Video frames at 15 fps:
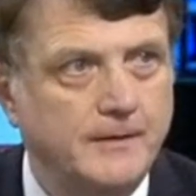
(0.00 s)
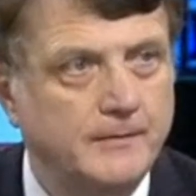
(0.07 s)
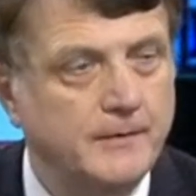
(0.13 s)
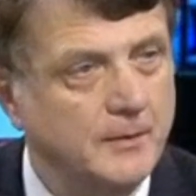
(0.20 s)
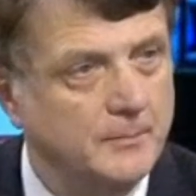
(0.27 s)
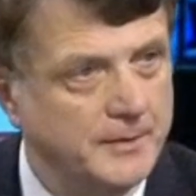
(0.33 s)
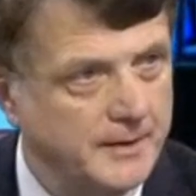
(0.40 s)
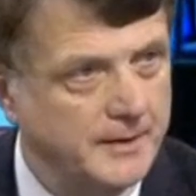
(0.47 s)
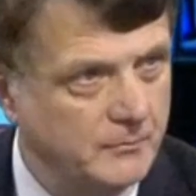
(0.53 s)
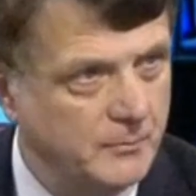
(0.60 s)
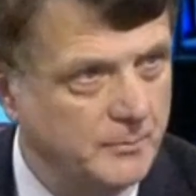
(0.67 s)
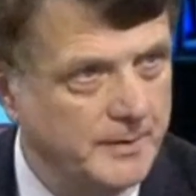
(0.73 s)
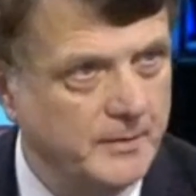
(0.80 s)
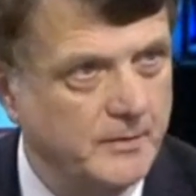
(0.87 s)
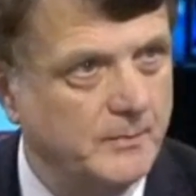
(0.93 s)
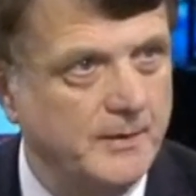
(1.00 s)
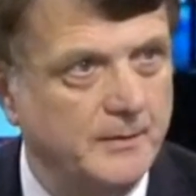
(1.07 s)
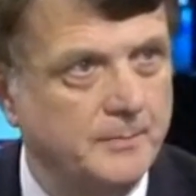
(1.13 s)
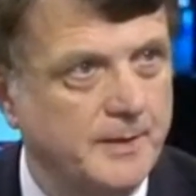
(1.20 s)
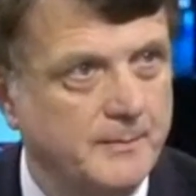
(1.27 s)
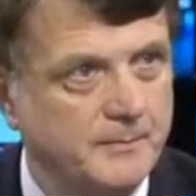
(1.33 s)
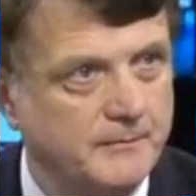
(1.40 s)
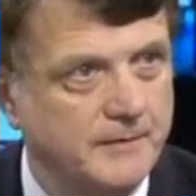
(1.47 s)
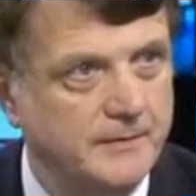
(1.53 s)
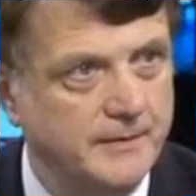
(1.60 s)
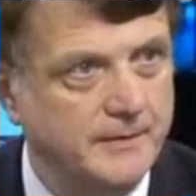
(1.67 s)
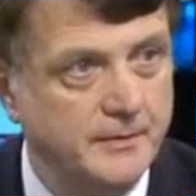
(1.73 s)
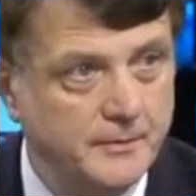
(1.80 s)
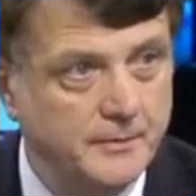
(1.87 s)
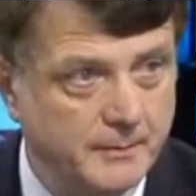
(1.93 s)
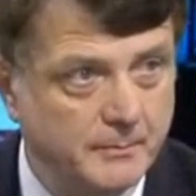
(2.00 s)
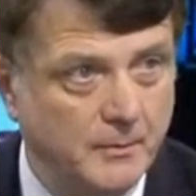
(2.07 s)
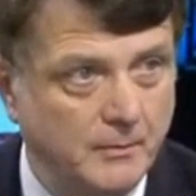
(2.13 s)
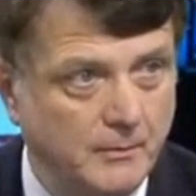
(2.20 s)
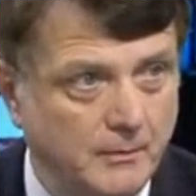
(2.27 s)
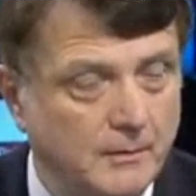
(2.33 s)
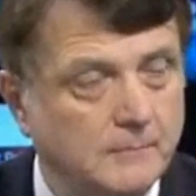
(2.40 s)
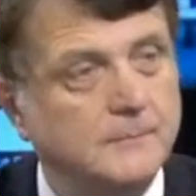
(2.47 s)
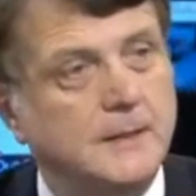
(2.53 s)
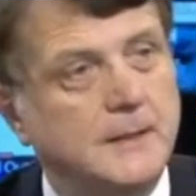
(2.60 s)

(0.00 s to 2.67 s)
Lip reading: No, no, but it will be whether people are voting UKIP or not.